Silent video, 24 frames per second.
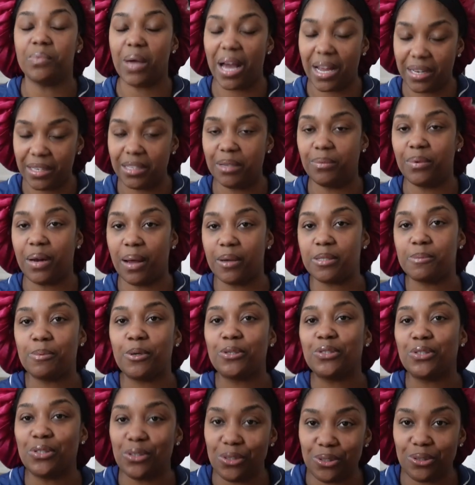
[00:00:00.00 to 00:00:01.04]
I did what I was
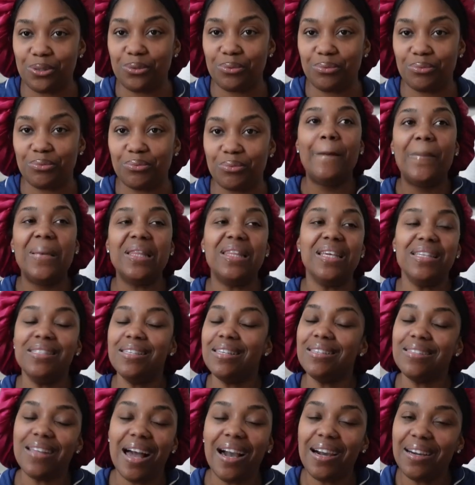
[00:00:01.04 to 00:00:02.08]
supposed to do. But this
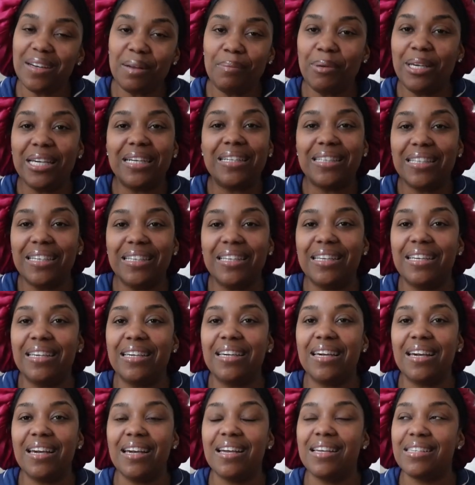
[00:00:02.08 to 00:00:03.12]
is not going to be a
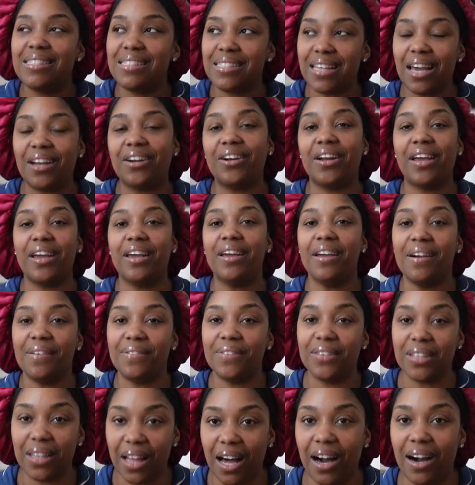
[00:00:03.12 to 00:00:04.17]
cleaning Saturday
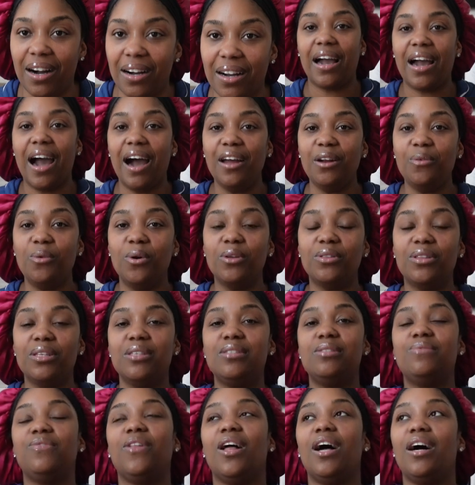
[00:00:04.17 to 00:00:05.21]
vlog. I kind of want
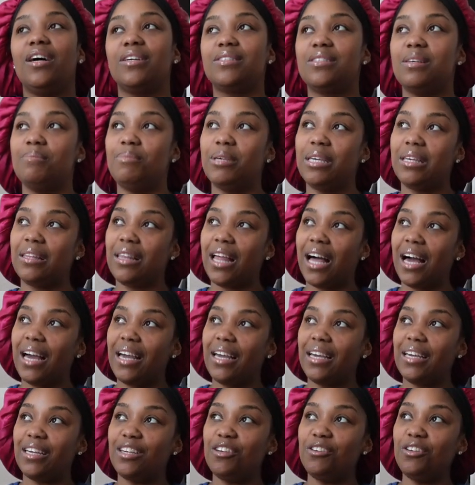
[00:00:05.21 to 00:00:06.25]
this vlog to be
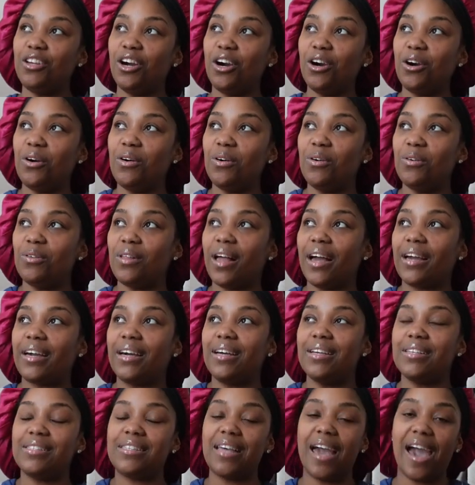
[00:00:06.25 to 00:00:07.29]
like, you know, like
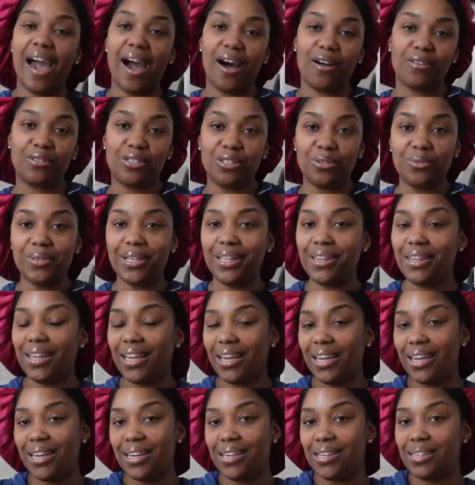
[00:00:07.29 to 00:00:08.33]
us out doing
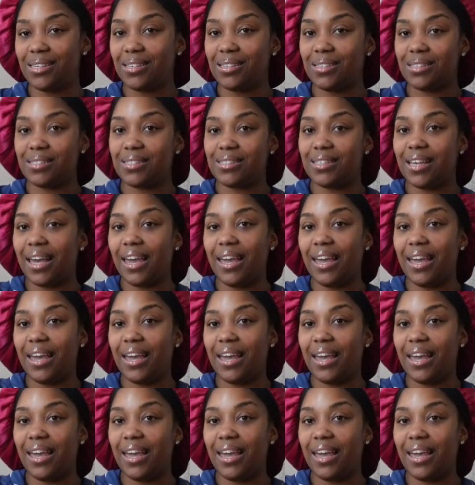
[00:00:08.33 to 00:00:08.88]
things.